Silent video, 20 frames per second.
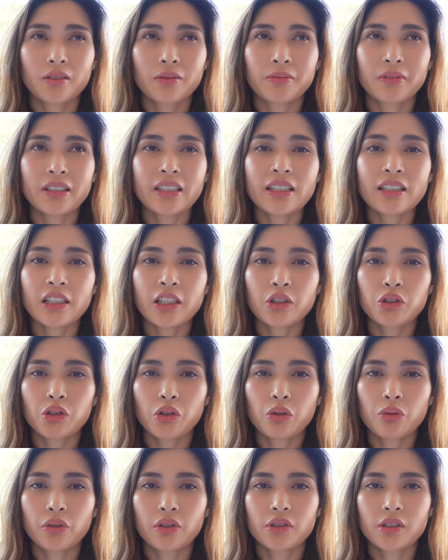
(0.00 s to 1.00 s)
leaning
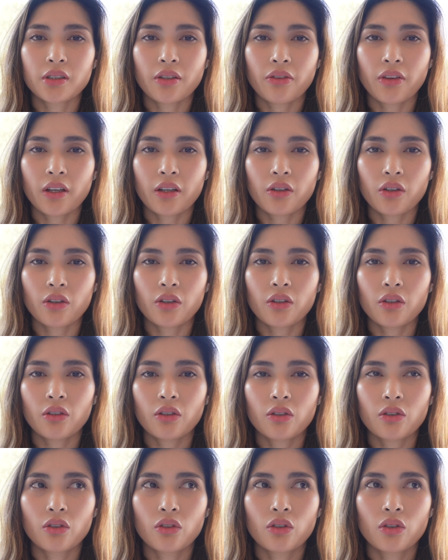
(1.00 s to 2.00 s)
towards thicker
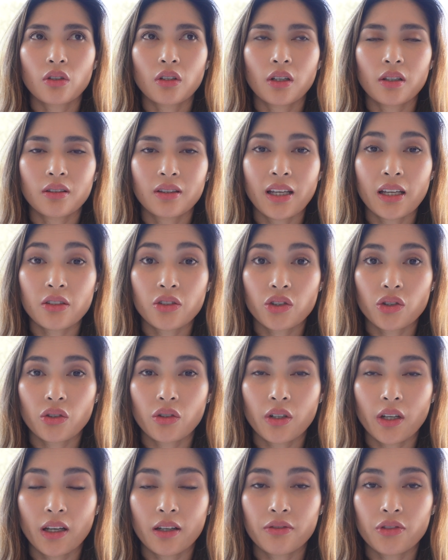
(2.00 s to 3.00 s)
and
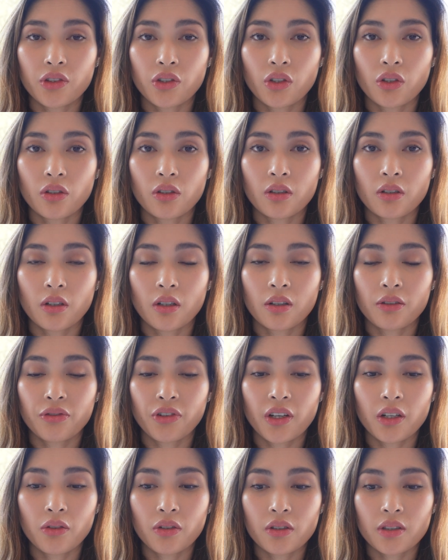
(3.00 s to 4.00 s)
denser, heavier
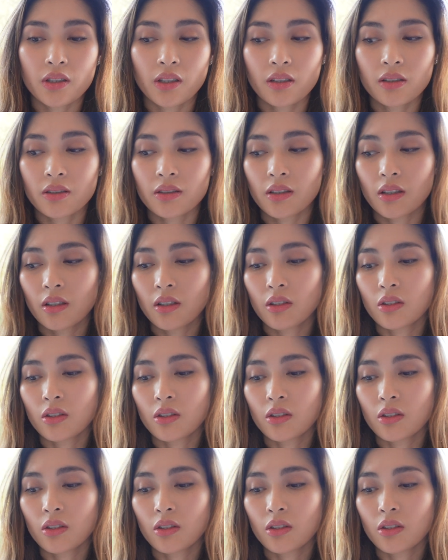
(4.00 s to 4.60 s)
fragrances.